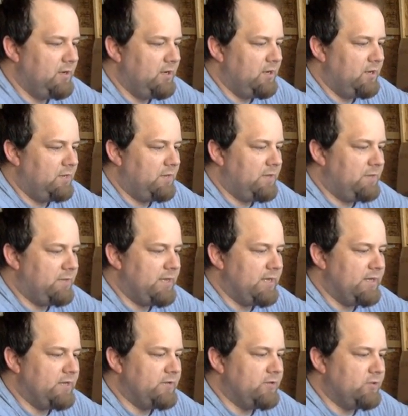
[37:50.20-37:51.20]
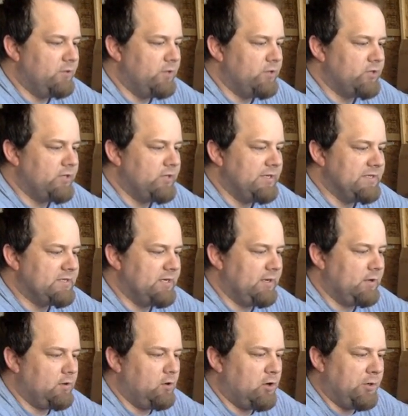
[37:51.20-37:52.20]
my intuition is that
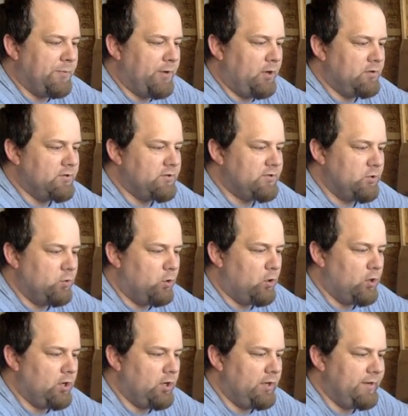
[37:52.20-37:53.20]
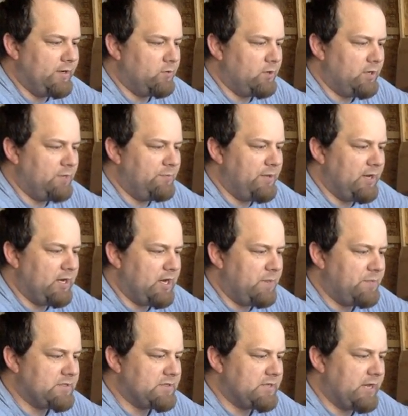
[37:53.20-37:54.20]
Cocobolo is too oily to really pick up a
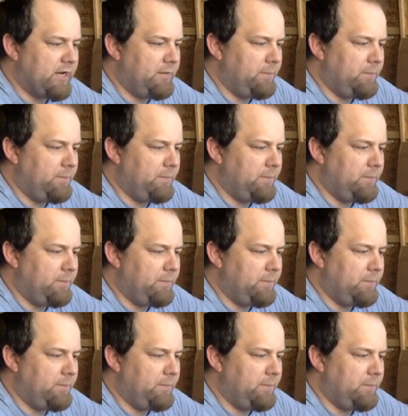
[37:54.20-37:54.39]
stain,